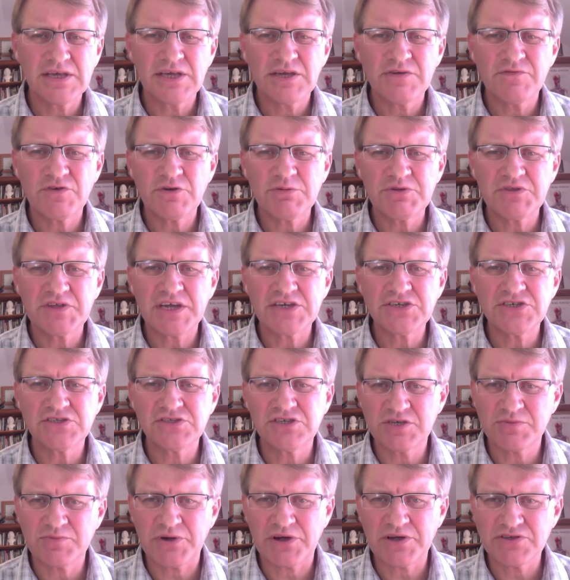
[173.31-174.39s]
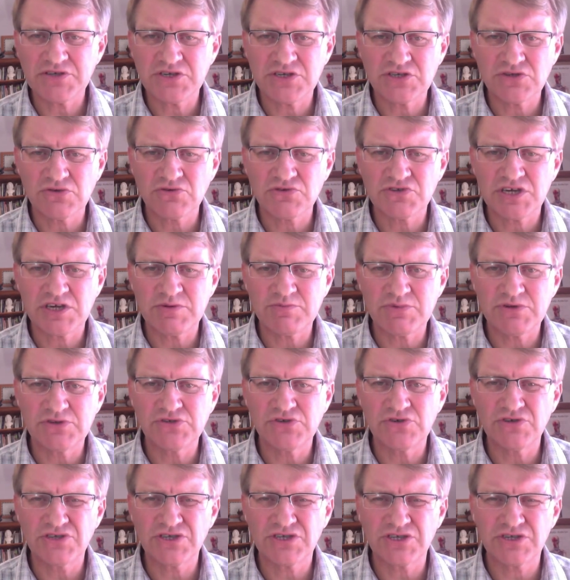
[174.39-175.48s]
Fermentation dysbiosis also
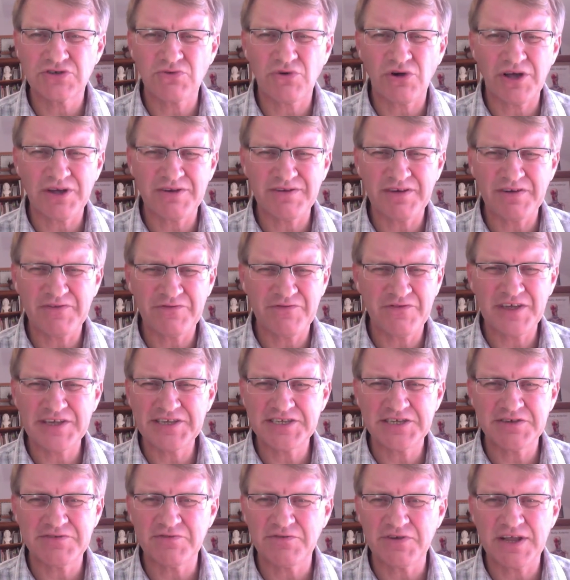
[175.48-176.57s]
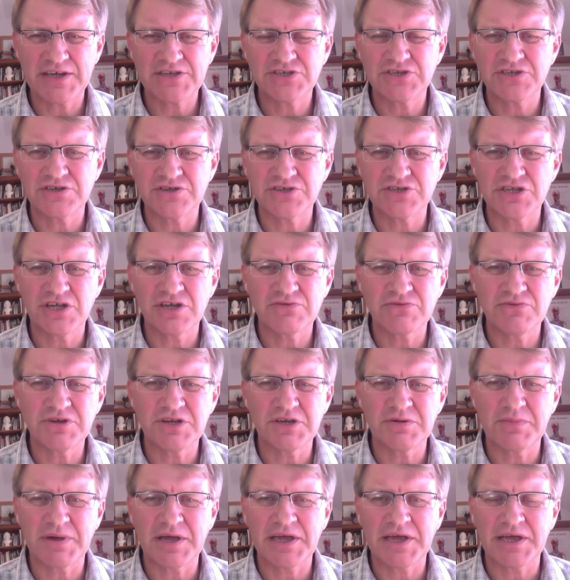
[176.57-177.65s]
produces quite offensive flatulence, like really
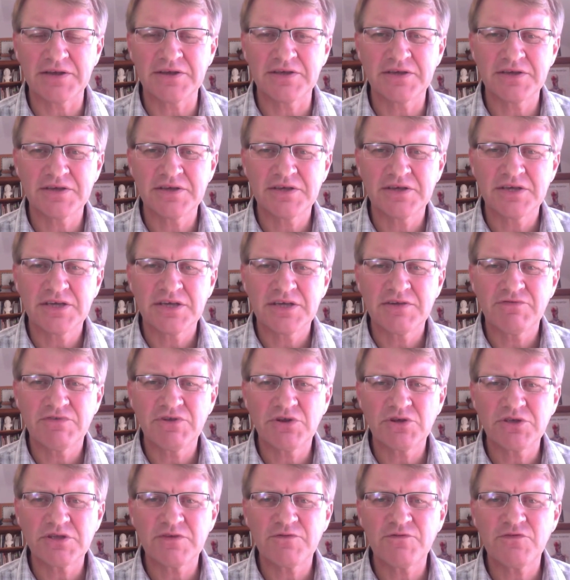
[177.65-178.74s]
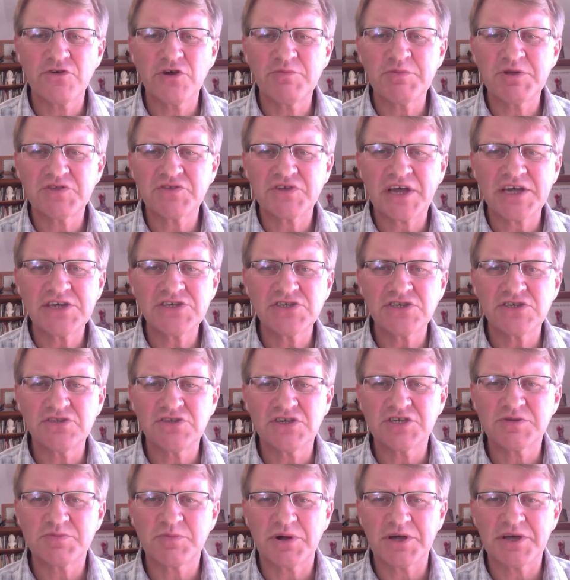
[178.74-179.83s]
bad. If you look at the fermentation
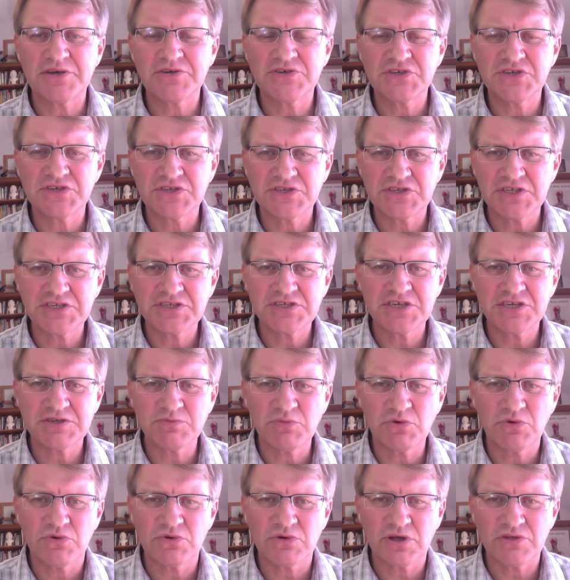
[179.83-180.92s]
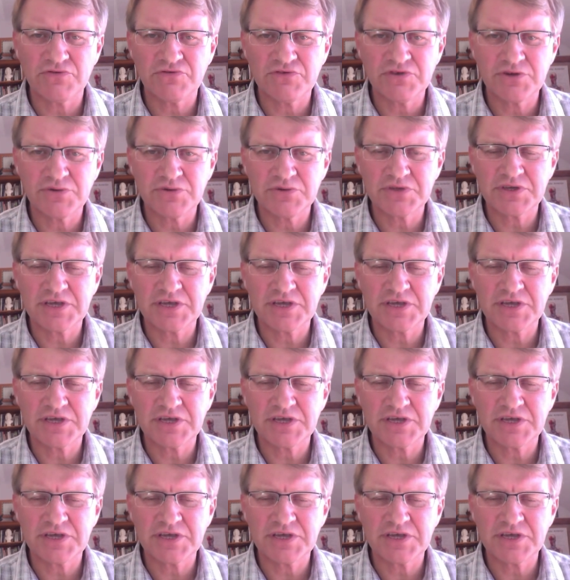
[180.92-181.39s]
dysbiosis, this is more got to do with